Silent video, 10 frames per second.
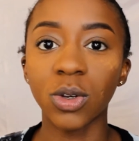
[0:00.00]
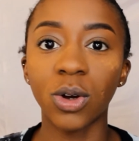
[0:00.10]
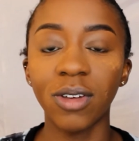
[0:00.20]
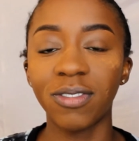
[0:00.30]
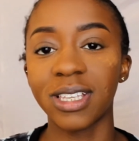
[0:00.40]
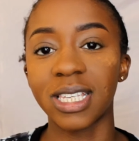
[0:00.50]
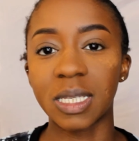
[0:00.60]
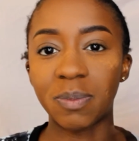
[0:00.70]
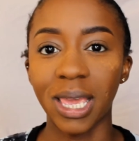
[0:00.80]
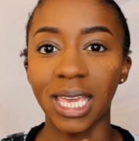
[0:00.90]
all of this
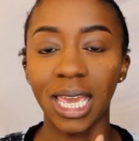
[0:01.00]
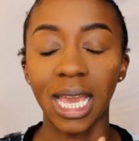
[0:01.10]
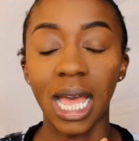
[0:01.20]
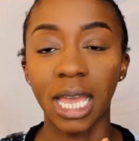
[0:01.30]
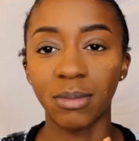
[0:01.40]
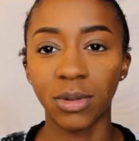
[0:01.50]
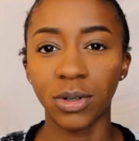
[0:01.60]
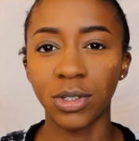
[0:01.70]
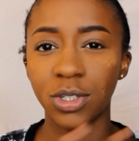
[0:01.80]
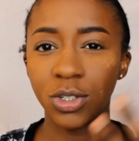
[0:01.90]
is baking, I am
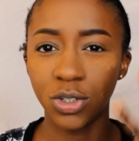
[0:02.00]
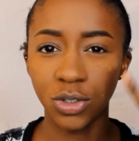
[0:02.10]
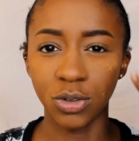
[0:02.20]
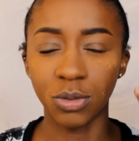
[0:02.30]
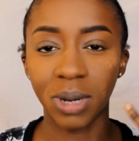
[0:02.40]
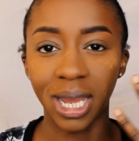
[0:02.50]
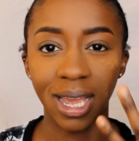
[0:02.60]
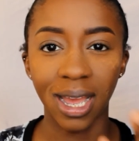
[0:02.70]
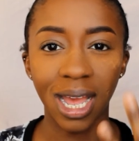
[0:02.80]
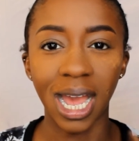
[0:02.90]
going to do my
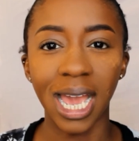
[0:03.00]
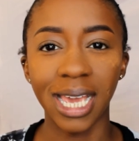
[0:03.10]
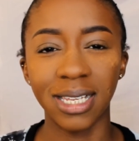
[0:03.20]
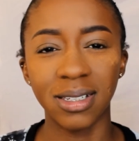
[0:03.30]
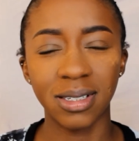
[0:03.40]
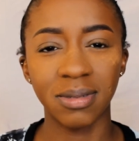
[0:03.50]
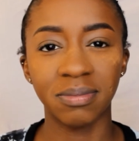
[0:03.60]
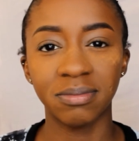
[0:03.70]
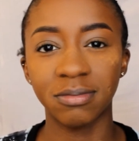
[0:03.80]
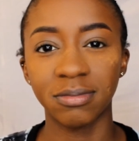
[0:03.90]
eyes,
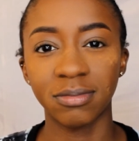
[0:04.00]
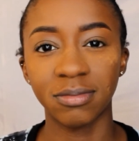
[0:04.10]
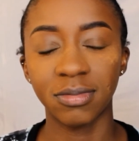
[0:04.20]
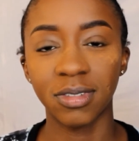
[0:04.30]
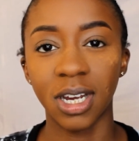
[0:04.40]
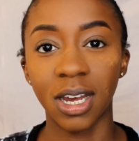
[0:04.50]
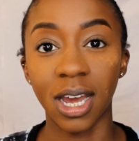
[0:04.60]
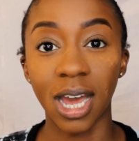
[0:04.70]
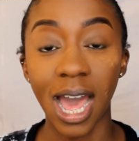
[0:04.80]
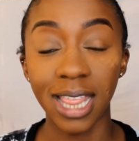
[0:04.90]

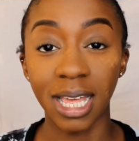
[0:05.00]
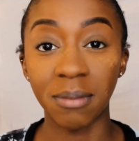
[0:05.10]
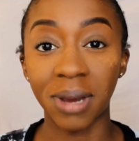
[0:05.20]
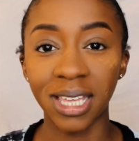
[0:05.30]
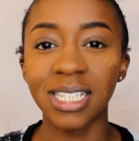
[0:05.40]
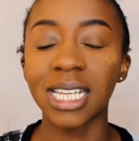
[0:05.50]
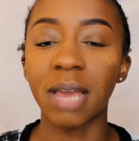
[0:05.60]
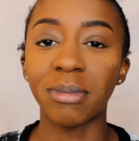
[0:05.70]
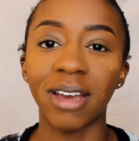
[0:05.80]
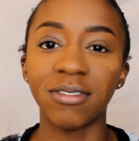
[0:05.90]
and then by the
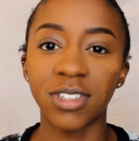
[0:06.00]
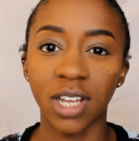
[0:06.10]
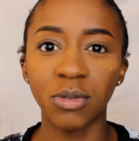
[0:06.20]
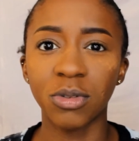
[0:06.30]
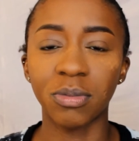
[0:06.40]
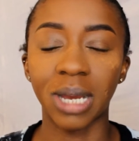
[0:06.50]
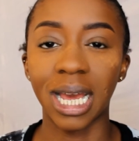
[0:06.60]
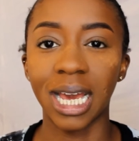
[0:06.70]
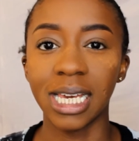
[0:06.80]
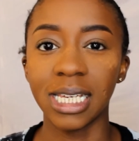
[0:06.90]
time I've done with my
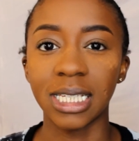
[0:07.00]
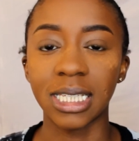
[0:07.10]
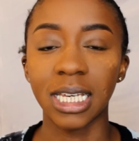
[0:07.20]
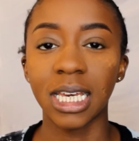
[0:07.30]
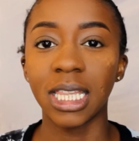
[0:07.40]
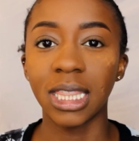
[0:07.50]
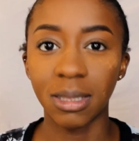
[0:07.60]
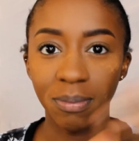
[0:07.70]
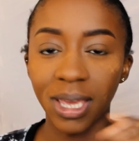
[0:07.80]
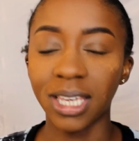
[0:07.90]
eyes, the
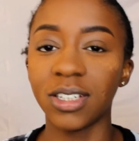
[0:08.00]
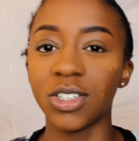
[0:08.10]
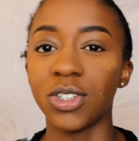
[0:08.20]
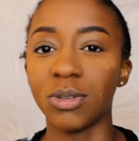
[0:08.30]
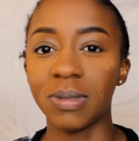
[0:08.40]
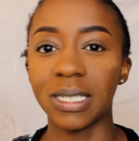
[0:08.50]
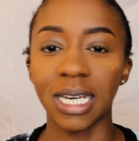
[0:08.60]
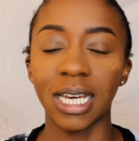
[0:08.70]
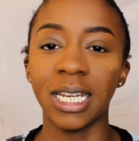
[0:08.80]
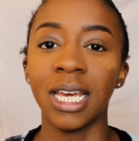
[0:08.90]
baking should be
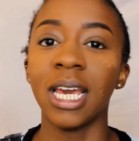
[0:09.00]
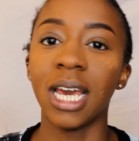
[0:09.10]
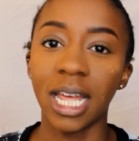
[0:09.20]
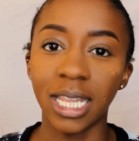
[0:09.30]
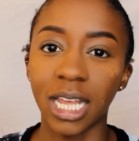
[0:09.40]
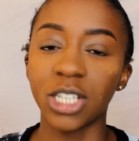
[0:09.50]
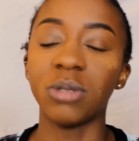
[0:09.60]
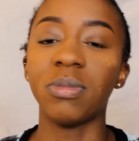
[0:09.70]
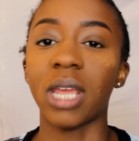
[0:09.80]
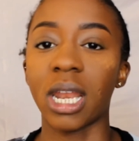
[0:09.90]
done, and then I
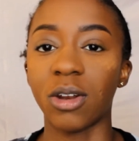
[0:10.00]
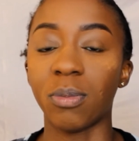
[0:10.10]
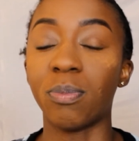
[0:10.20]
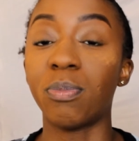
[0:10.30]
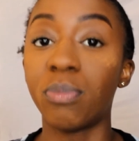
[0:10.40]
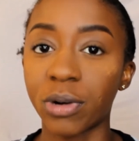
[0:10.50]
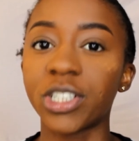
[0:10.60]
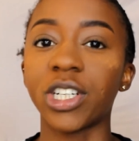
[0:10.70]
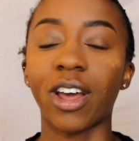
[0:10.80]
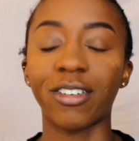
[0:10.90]
should be able to
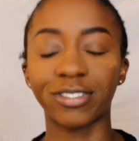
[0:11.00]
brush it off.